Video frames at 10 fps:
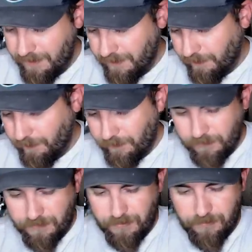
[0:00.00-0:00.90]
now don't
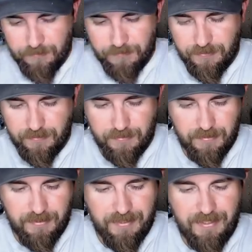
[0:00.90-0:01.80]
lose those,
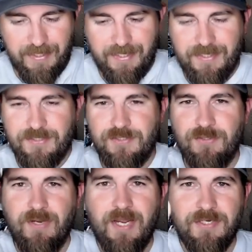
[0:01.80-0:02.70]
is
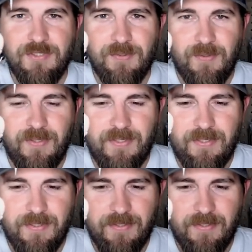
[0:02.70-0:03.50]
you actually